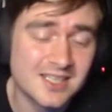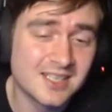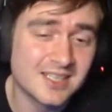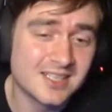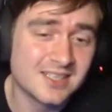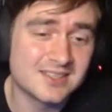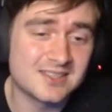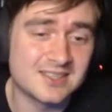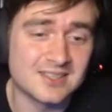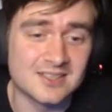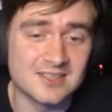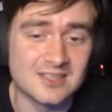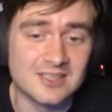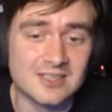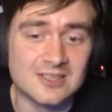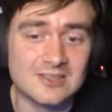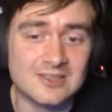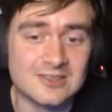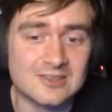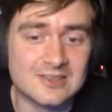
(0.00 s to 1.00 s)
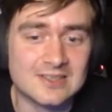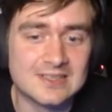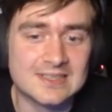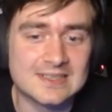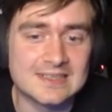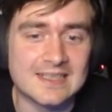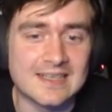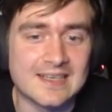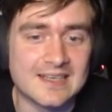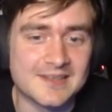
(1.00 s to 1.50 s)
So,
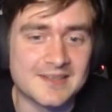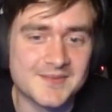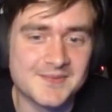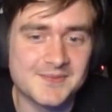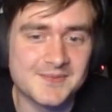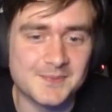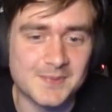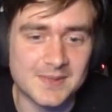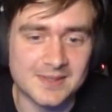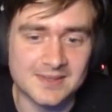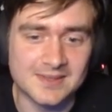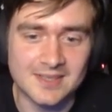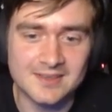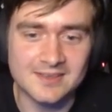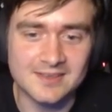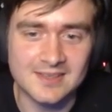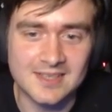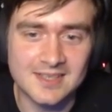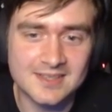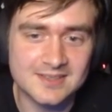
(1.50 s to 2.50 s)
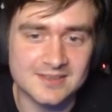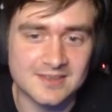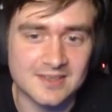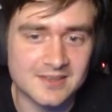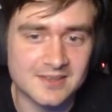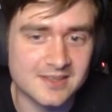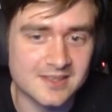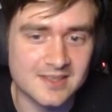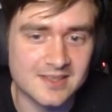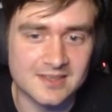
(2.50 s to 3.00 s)
yeah. But nonetheless, the
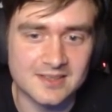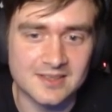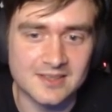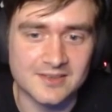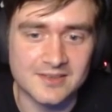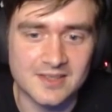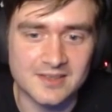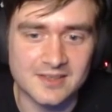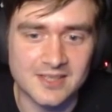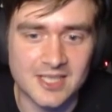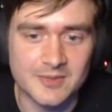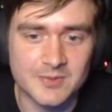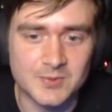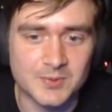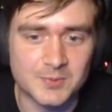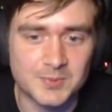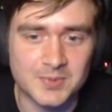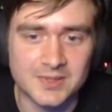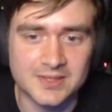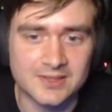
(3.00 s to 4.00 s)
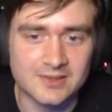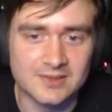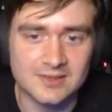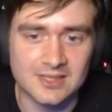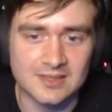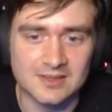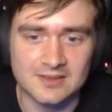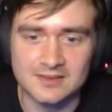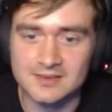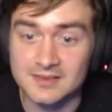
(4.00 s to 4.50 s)
other games were pretty good.
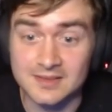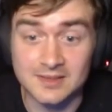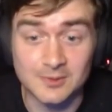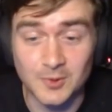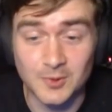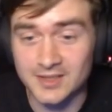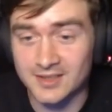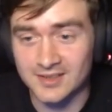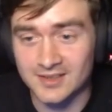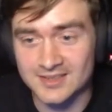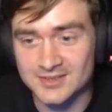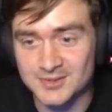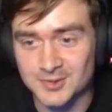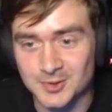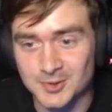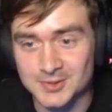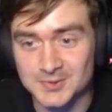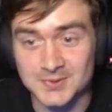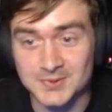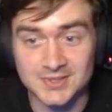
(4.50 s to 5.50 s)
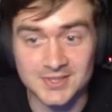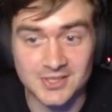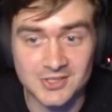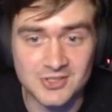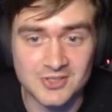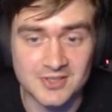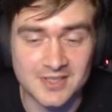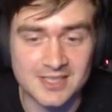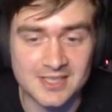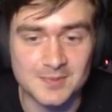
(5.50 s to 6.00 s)
The one against Horus was such a
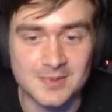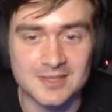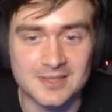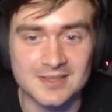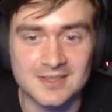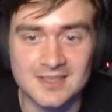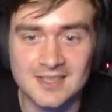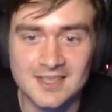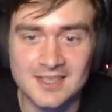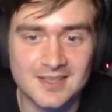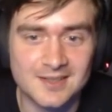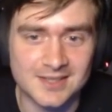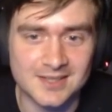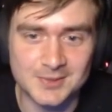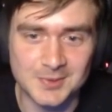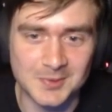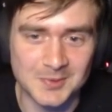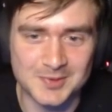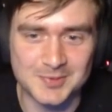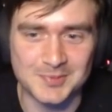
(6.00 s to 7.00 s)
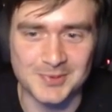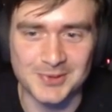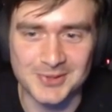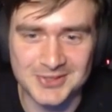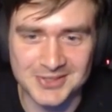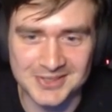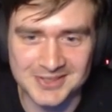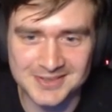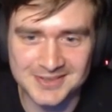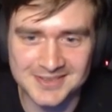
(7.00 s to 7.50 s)
nail biter. This one was
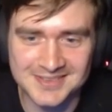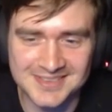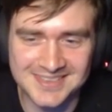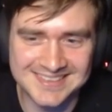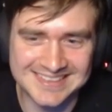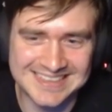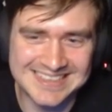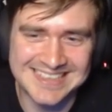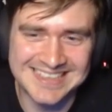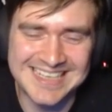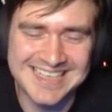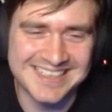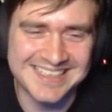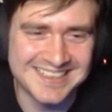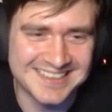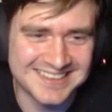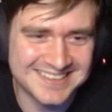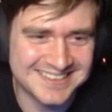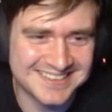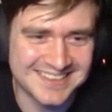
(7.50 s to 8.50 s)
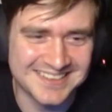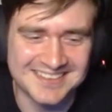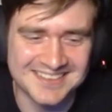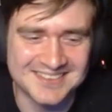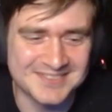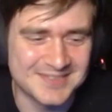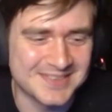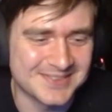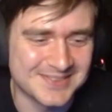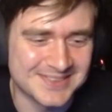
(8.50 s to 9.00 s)
bullshit. I gotta say, this
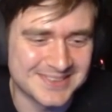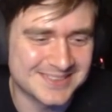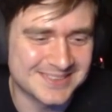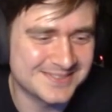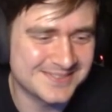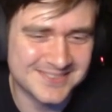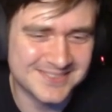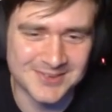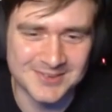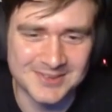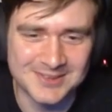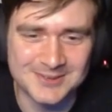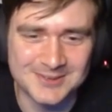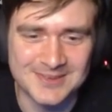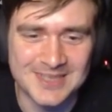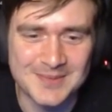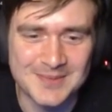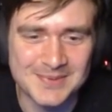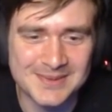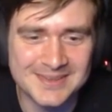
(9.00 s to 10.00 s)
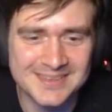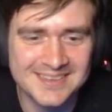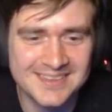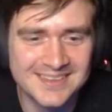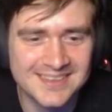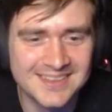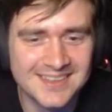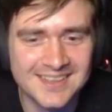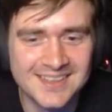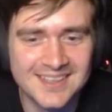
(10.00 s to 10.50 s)
was total crap.
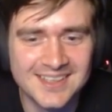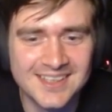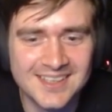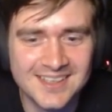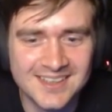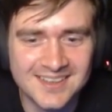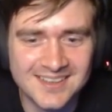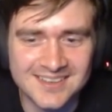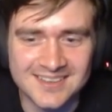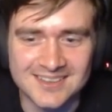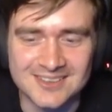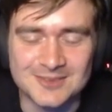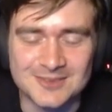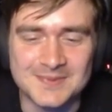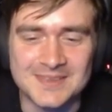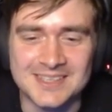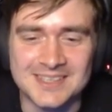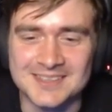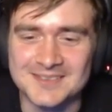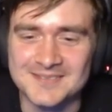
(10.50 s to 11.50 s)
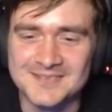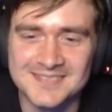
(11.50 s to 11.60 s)
Oh man,